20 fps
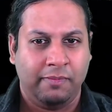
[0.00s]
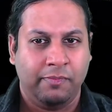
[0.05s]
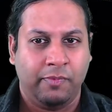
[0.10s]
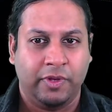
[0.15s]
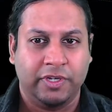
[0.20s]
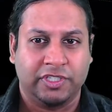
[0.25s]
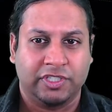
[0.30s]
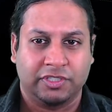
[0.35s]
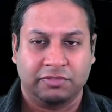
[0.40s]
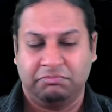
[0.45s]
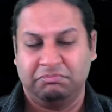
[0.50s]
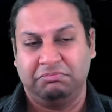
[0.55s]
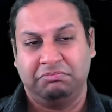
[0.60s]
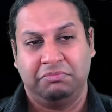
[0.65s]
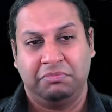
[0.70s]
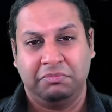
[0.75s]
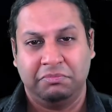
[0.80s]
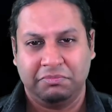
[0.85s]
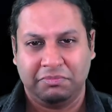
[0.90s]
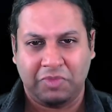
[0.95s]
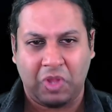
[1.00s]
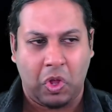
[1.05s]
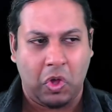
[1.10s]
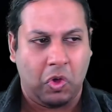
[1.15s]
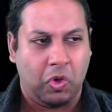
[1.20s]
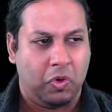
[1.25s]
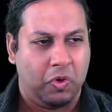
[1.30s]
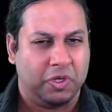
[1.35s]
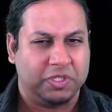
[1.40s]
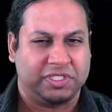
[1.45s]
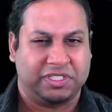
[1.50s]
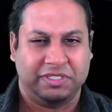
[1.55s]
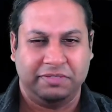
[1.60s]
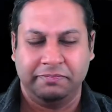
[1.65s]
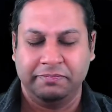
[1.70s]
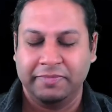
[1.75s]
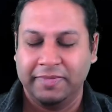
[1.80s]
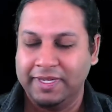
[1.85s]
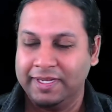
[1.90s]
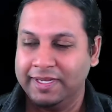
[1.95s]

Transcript: which awesome.